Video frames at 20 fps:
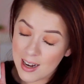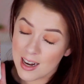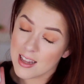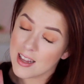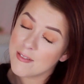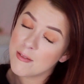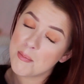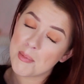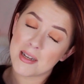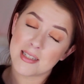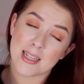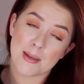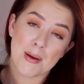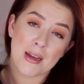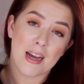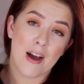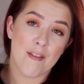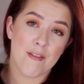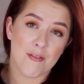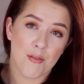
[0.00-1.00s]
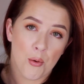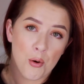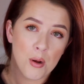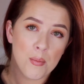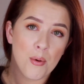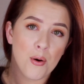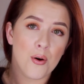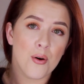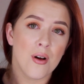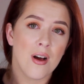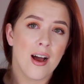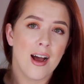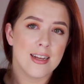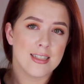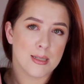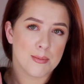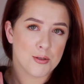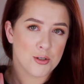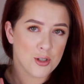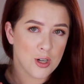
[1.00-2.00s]
And I love them because they make affordable
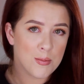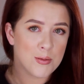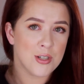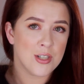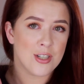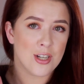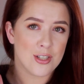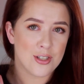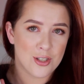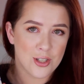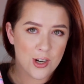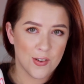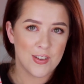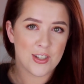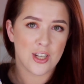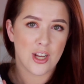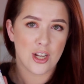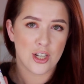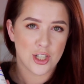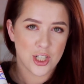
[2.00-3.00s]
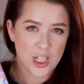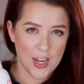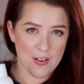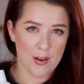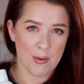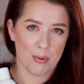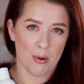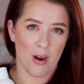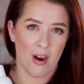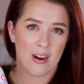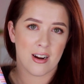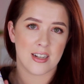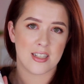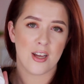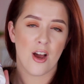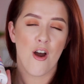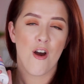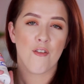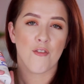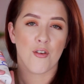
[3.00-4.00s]
subscription service shaving
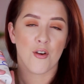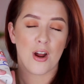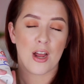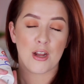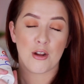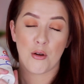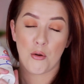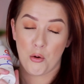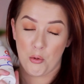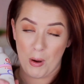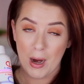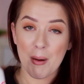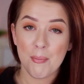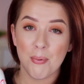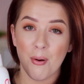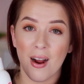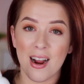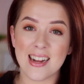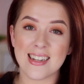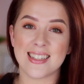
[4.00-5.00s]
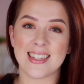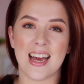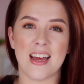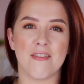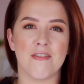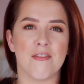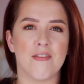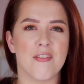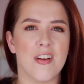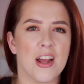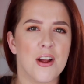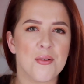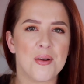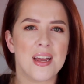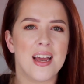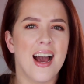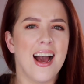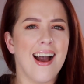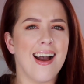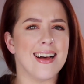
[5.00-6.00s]
products for a great price and
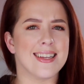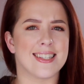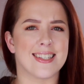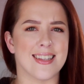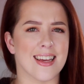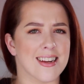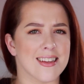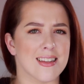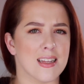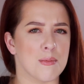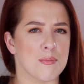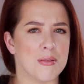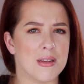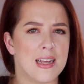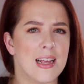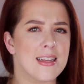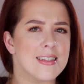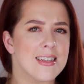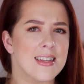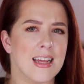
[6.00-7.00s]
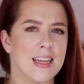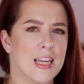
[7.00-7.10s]
very aesthetically pleasing.